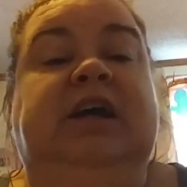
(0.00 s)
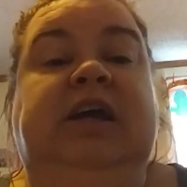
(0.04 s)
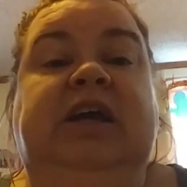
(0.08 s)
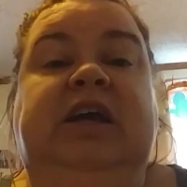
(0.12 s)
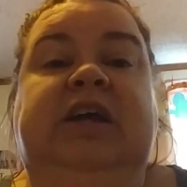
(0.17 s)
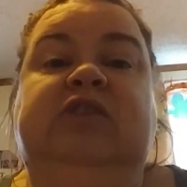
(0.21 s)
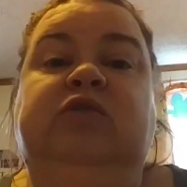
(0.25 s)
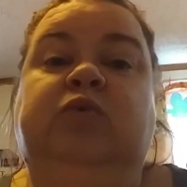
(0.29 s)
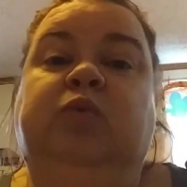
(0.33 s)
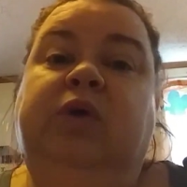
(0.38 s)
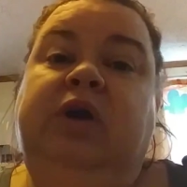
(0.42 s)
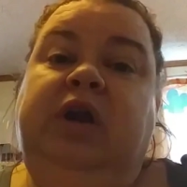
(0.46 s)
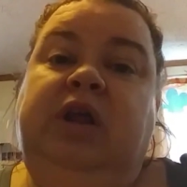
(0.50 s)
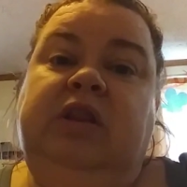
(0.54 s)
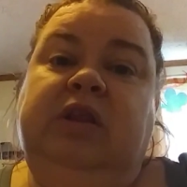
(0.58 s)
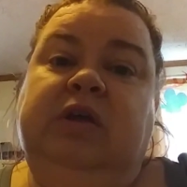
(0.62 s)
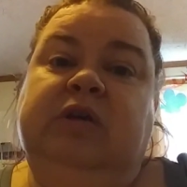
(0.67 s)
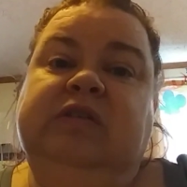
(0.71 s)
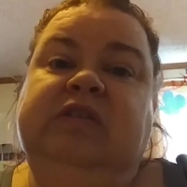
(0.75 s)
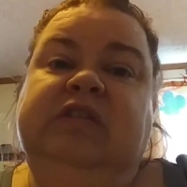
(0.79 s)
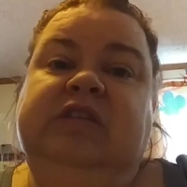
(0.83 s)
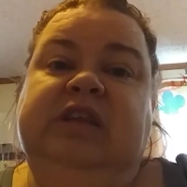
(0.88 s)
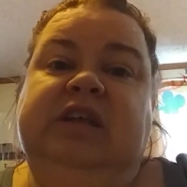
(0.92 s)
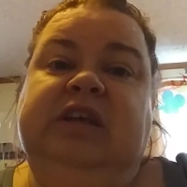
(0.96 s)
it's one of
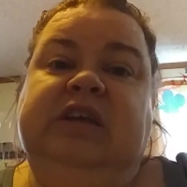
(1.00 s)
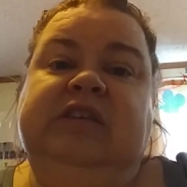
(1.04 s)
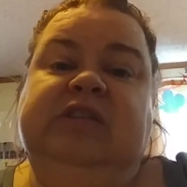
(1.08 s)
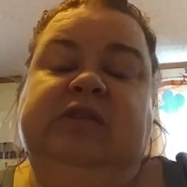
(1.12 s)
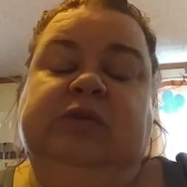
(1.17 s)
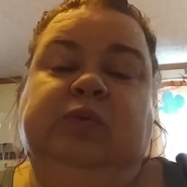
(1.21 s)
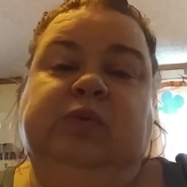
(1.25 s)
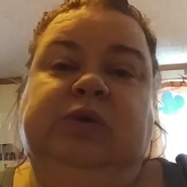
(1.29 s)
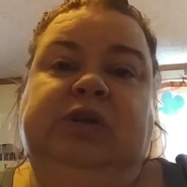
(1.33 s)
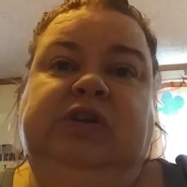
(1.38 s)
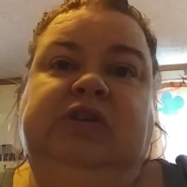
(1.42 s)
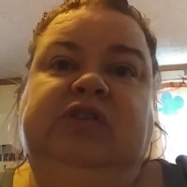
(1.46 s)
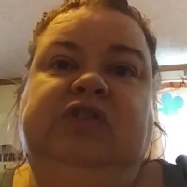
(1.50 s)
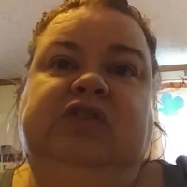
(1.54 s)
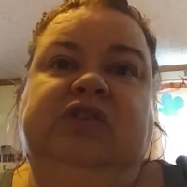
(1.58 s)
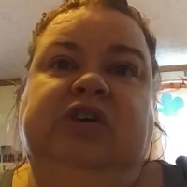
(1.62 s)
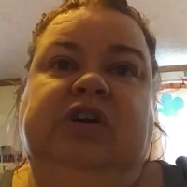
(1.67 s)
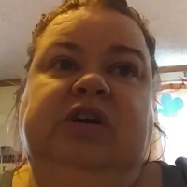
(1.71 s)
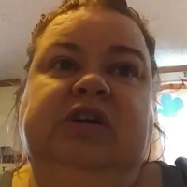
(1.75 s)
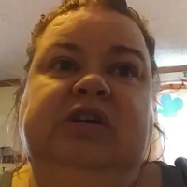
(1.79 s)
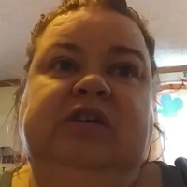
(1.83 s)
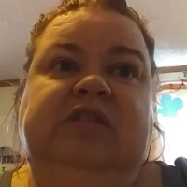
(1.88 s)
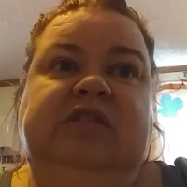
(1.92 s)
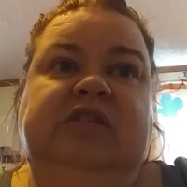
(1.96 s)
those things that when you
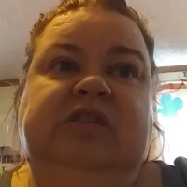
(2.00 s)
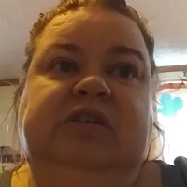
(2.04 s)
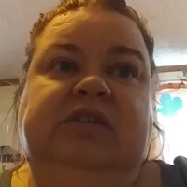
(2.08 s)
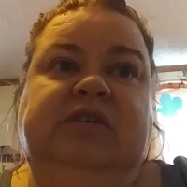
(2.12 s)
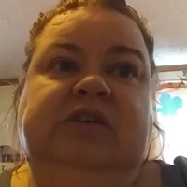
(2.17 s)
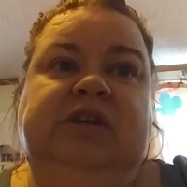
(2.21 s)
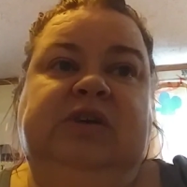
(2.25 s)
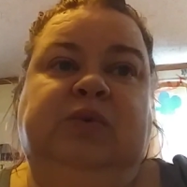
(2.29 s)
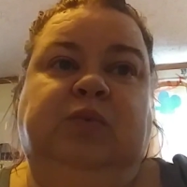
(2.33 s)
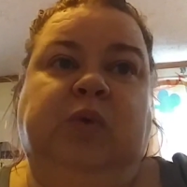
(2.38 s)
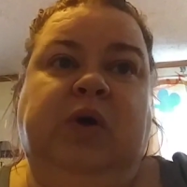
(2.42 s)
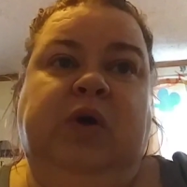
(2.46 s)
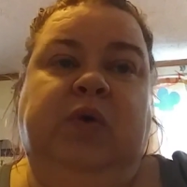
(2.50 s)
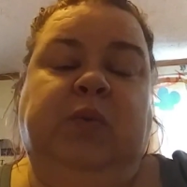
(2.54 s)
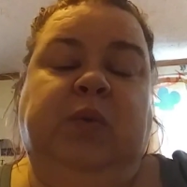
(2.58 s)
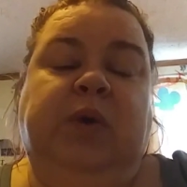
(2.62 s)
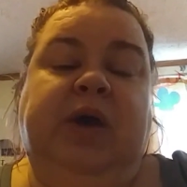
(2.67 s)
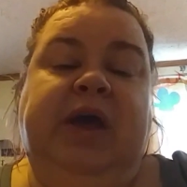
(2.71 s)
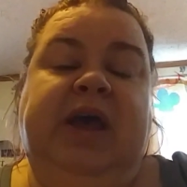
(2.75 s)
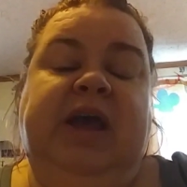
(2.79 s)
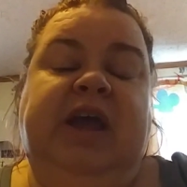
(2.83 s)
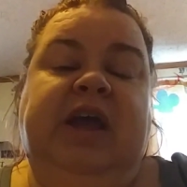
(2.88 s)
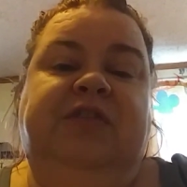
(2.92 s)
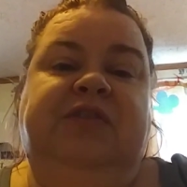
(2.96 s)
start to do it one
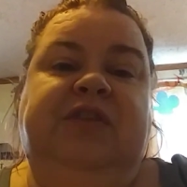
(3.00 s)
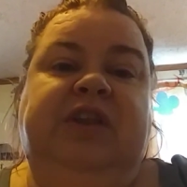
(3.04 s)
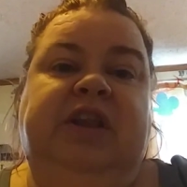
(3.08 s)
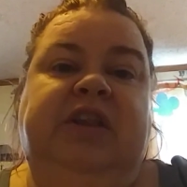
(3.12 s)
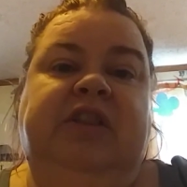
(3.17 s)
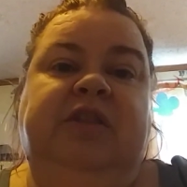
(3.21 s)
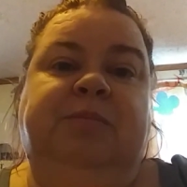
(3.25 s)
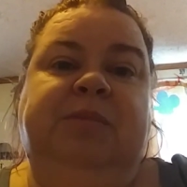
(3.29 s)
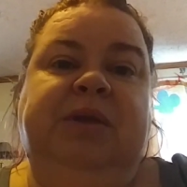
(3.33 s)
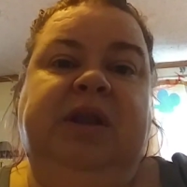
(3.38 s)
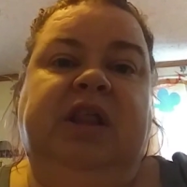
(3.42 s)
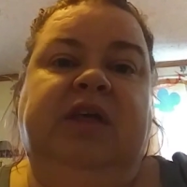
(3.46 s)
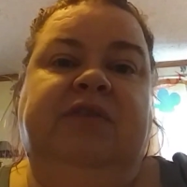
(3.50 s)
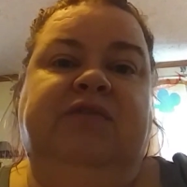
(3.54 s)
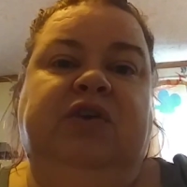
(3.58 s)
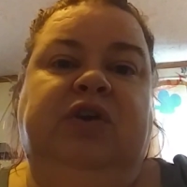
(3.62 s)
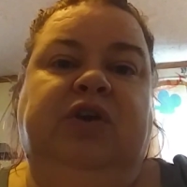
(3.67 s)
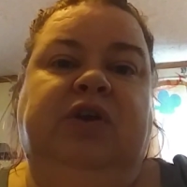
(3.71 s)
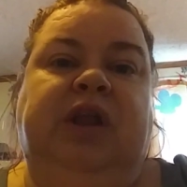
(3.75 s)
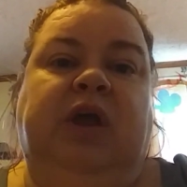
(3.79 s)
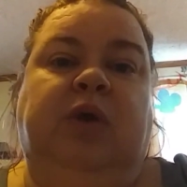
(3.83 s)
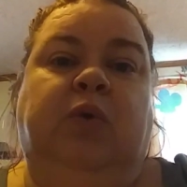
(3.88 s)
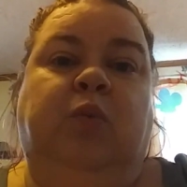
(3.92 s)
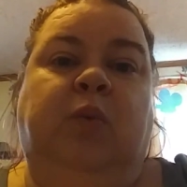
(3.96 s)
way and then in the middle of it
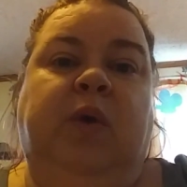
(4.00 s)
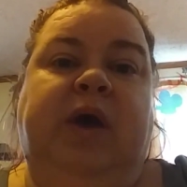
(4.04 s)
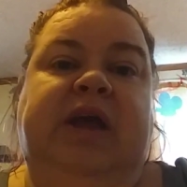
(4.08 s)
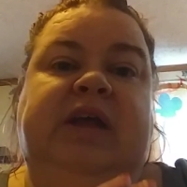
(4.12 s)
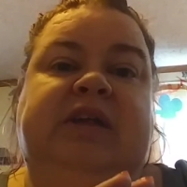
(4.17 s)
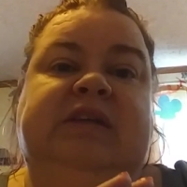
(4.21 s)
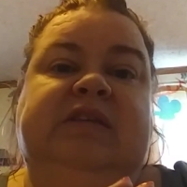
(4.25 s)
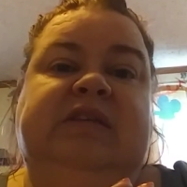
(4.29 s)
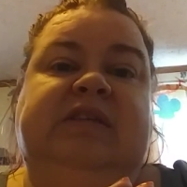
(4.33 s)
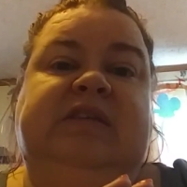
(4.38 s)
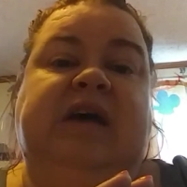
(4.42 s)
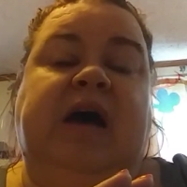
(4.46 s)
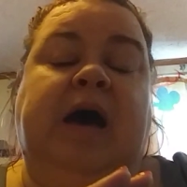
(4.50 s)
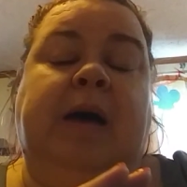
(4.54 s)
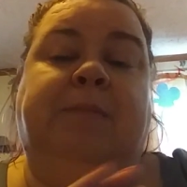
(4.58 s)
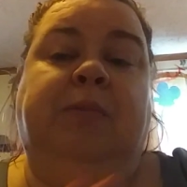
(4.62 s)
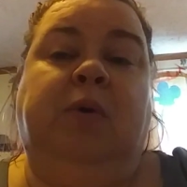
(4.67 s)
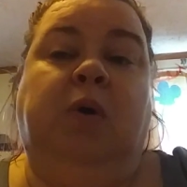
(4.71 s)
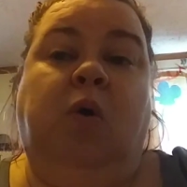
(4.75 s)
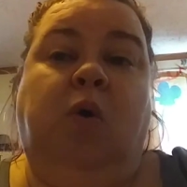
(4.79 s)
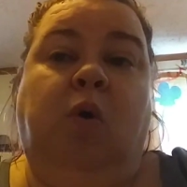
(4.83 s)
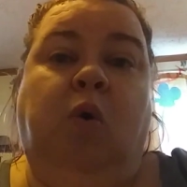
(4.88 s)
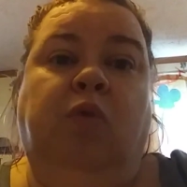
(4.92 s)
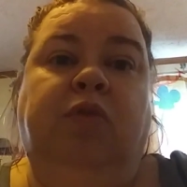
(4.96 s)
you're like, wait, stop,
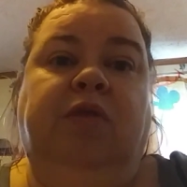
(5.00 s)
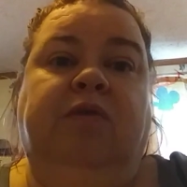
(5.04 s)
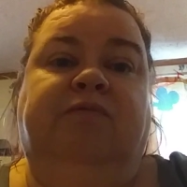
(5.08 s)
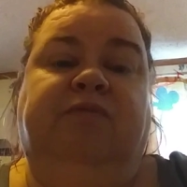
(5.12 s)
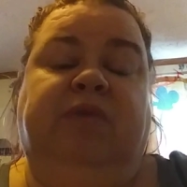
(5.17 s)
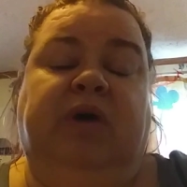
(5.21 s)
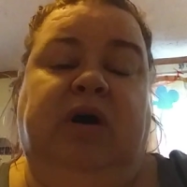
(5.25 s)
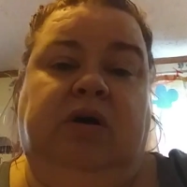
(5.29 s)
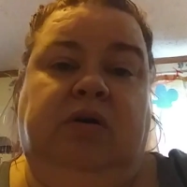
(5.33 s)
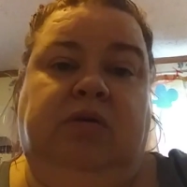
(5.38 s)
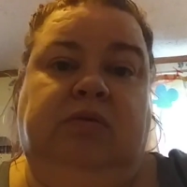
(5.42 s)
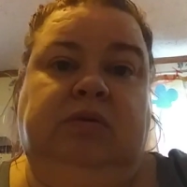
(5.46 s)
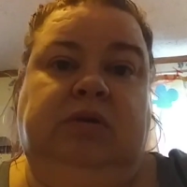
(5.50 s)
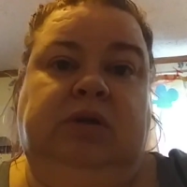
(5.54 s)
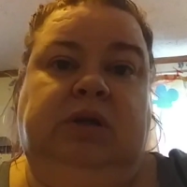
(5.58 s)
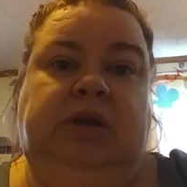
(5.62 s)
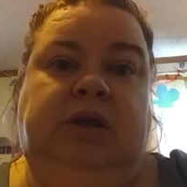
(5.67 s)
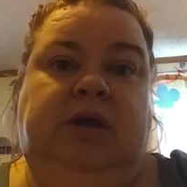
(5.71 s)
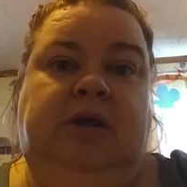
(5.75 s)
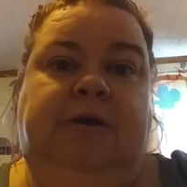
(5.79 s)
hold the phone.